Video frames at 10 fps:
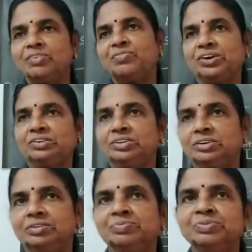
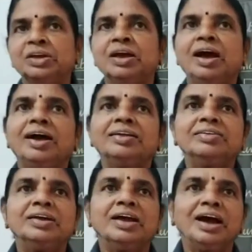function, and
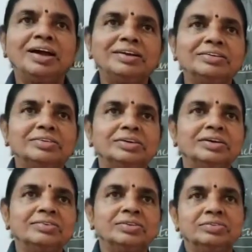then another
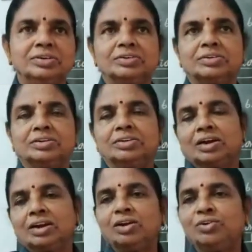is just a
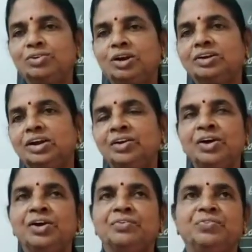general utility
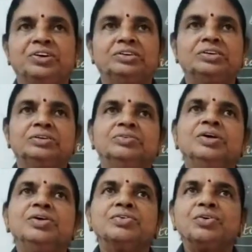function.
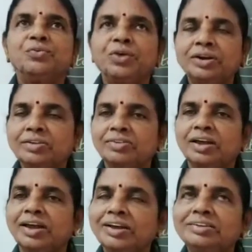So what is
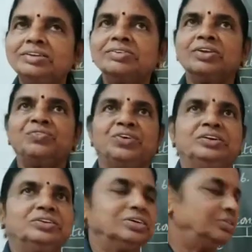agency
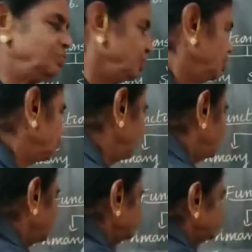function? So
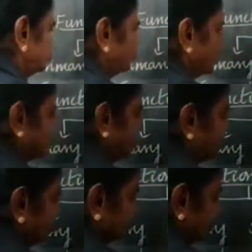first one
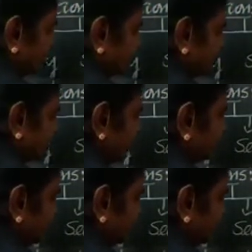under secondary,